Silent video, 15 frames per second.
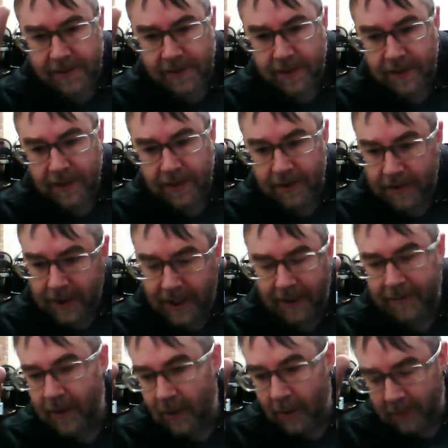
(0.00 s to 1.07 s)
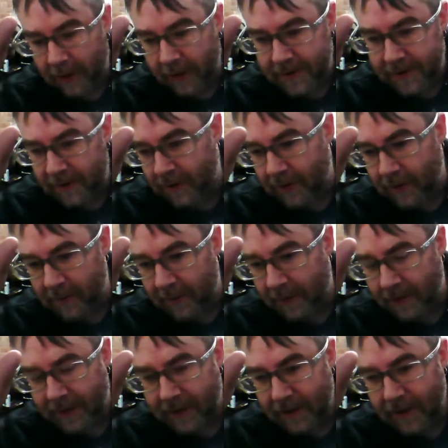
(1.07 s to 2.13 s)
So you could have your own personal
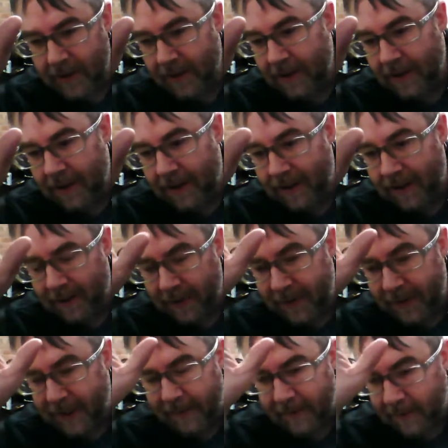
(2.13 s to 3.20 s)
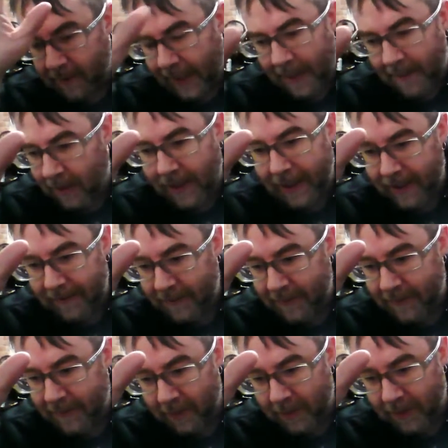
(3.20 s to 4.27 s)
notebook, and then we could have a
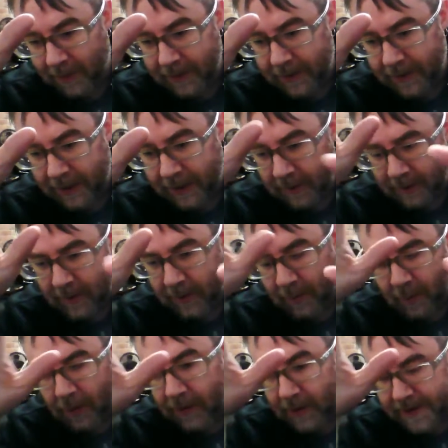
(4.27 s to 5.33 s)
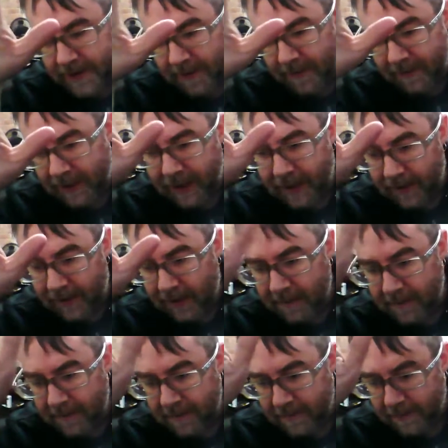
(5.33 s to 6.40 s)
collaborative notebook. We could work on something together.
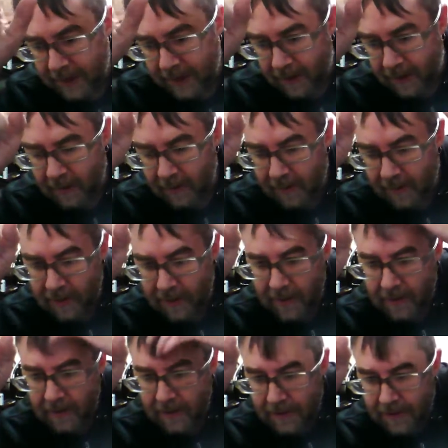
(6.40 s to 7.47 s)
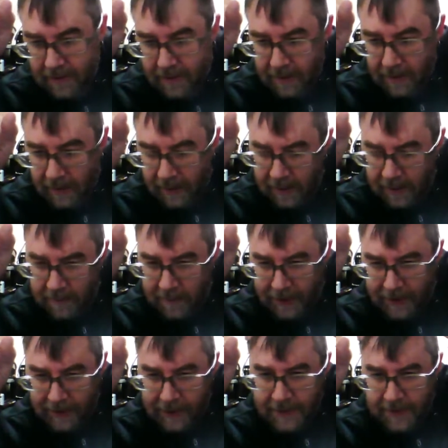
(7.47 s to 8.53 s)
I
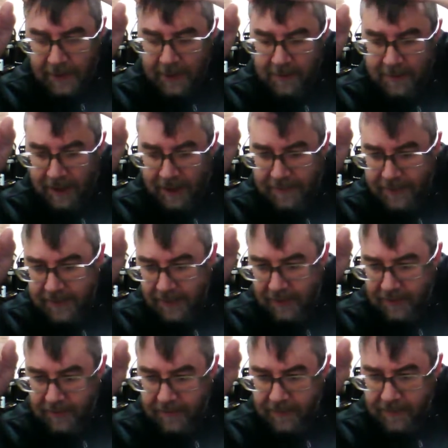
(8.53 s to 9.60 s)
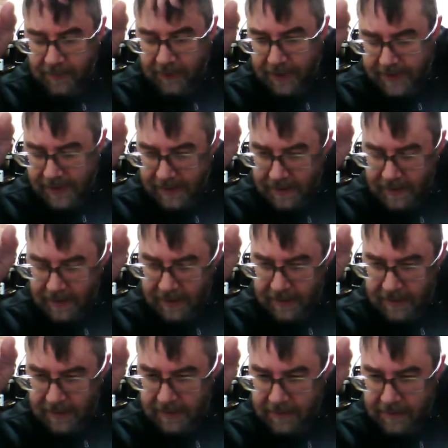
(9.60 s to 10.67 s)
think that's really beneficial for this. I think,
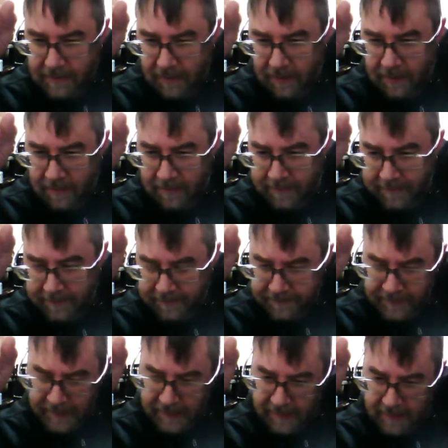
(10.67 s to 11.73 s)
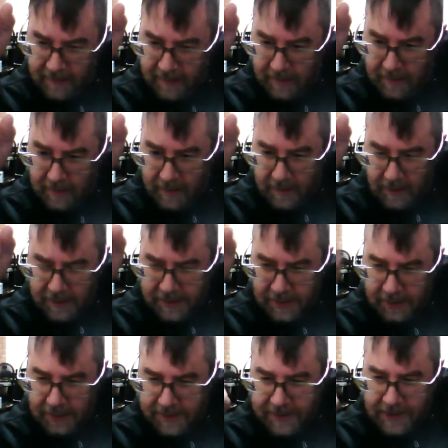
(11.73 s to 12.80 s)
and
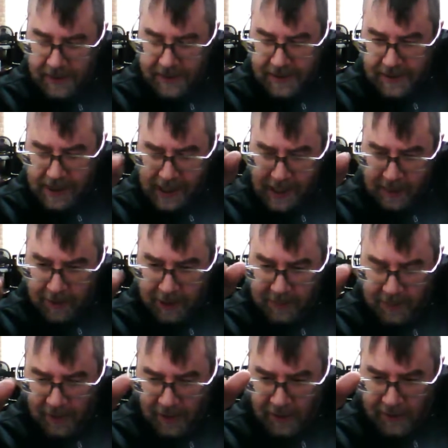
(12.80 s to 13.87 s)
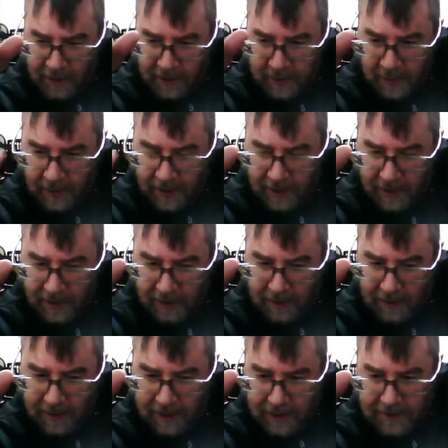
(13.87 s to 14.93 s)
so the CNTK we could put on there as
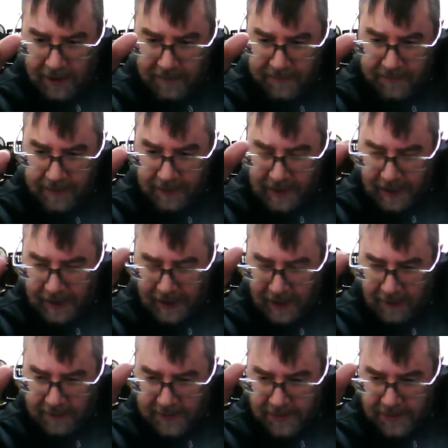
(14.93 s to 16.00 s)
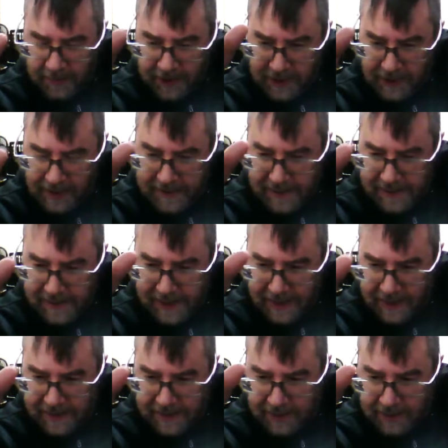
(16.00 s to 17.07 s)
well and try to figure that out so we can access
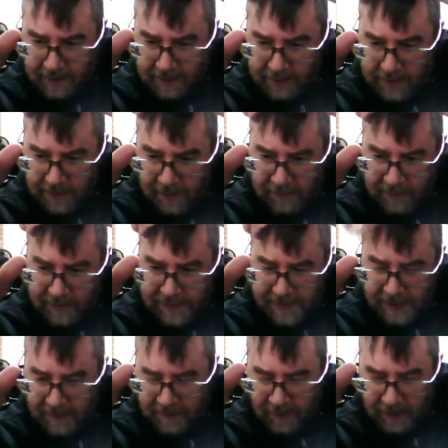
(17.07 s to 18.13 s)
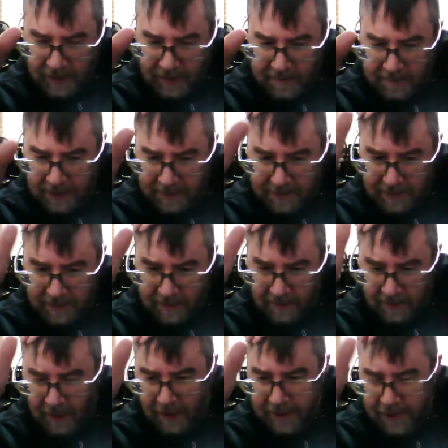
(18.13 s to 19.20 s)
that too, sort of in the same way, maybe,
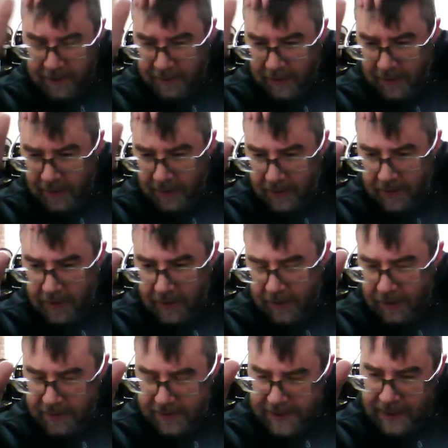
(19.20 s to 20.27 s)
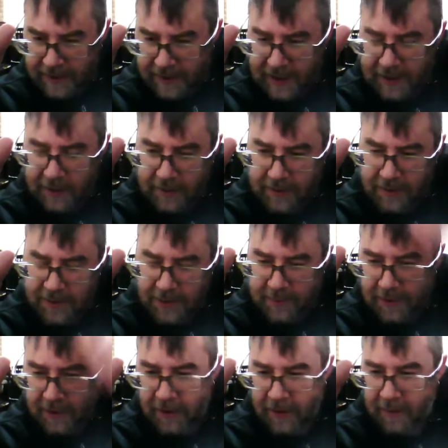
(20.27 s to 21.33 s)
or not Jupyter. You were saying they do
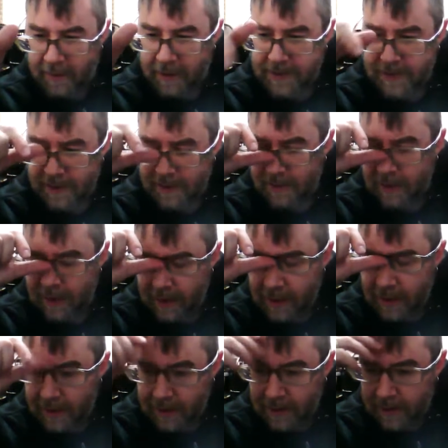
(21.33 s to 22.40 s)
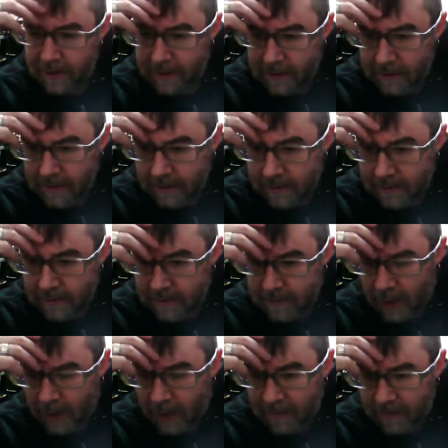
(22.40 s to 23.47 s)
Jupyter notebooks though,
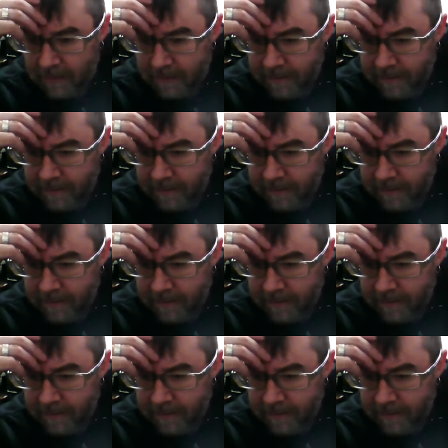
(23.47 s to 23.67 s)
Rob?